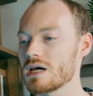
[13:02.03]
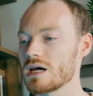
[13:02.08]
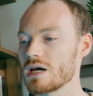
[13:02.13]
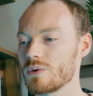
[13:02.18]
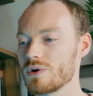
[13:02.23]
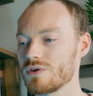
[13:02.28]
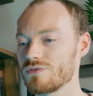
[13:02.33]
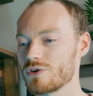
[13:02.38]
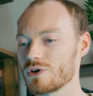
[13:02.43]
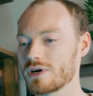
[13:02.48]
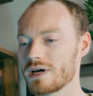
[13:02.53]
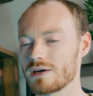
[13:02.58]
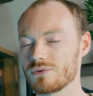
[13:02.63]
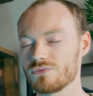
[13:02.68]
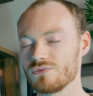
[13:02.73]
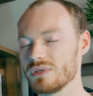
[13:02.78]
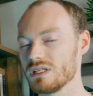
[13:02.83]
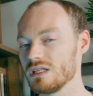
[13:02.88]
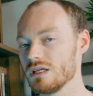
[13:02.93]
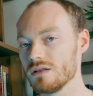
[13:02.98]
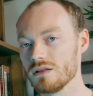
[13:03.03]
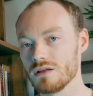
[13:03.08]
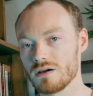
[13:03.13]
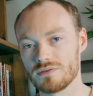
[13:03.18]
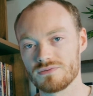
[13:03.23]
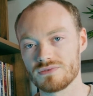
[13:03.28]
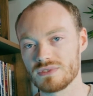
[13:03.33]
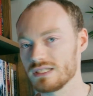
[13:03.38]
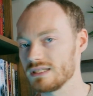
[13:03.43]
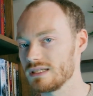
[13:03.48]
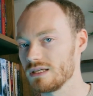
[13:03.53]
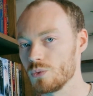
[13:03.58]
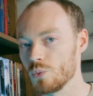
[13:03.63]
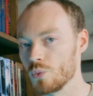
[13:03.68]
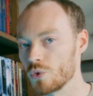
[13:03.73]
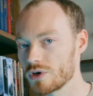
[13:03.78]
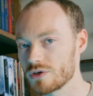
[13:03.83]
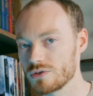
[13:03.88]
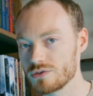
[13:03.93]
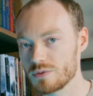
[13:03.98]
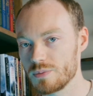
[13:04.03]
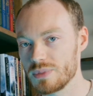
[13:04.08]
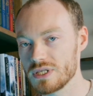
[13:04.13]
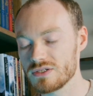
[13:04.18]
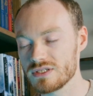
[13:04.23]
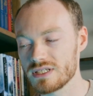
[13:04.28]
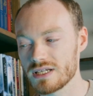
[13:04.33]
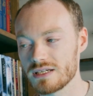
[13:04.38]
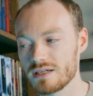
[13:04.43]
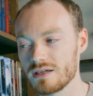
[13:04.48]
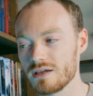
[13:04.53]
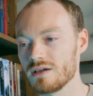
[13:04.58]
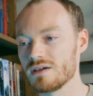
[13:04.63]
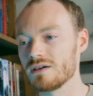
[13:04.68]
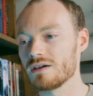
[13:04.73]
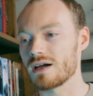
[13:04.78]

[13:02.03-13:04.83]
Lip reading: However, I really loved the world building.